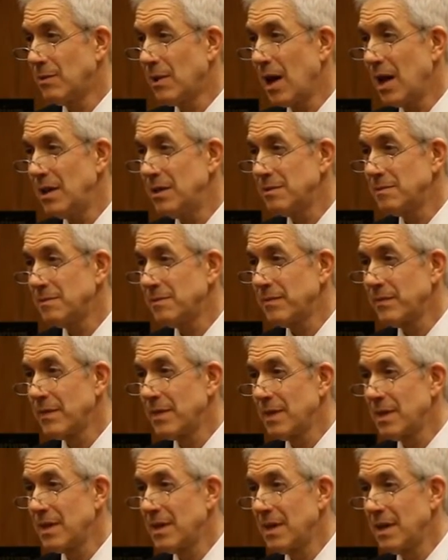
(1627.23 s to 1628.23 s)
Right?
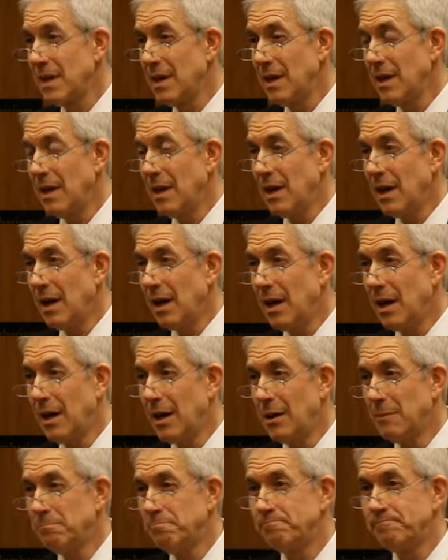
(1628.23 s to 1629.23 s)

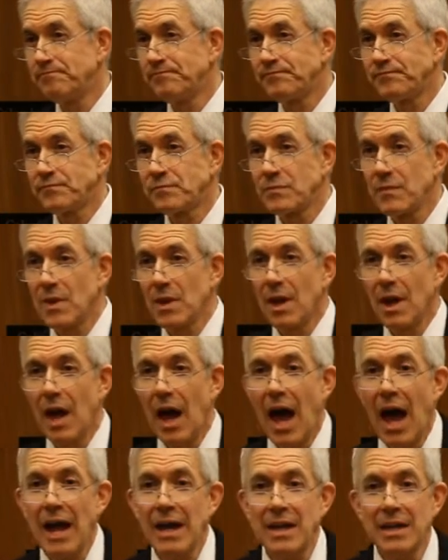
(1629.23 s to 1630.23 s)

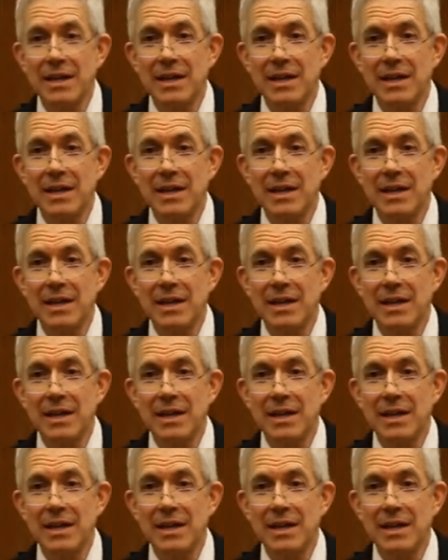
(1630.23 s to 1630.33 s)
I